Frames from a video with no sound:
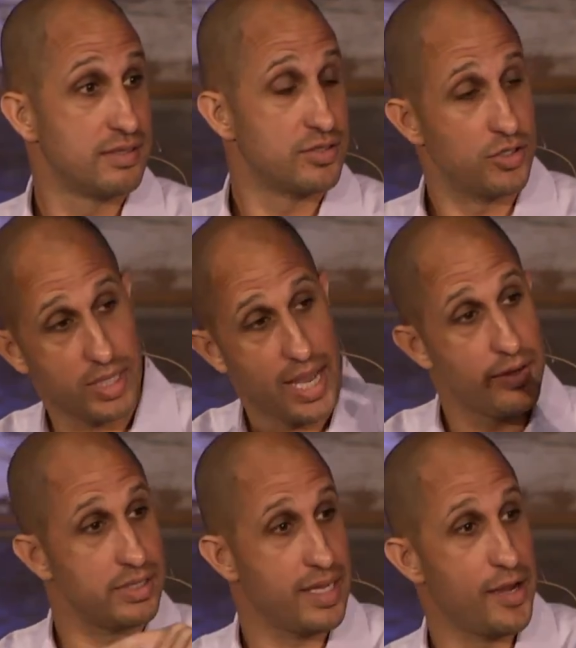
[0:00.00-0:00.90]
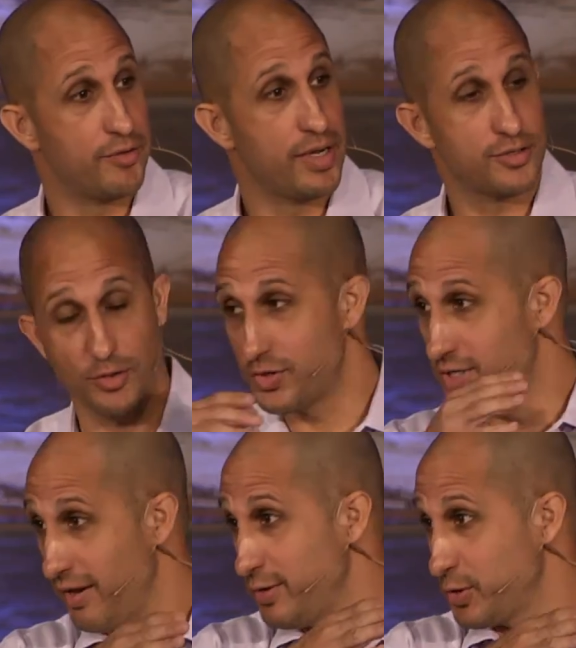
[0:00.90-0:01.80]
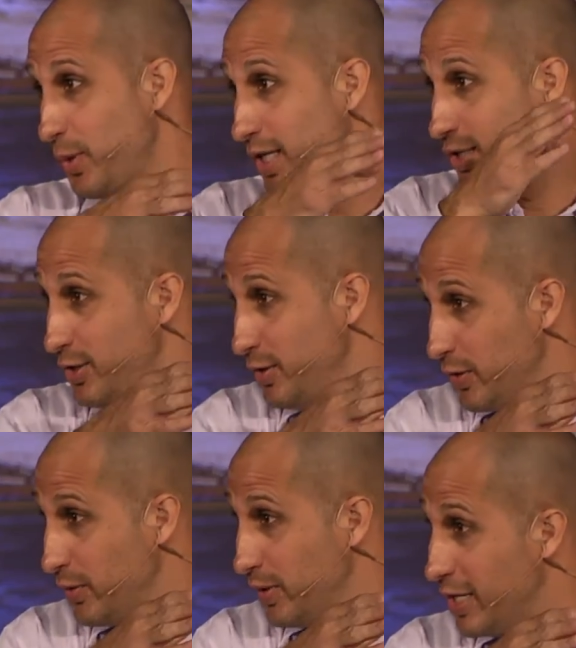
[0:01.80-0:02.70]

So you're counting down, right? So 722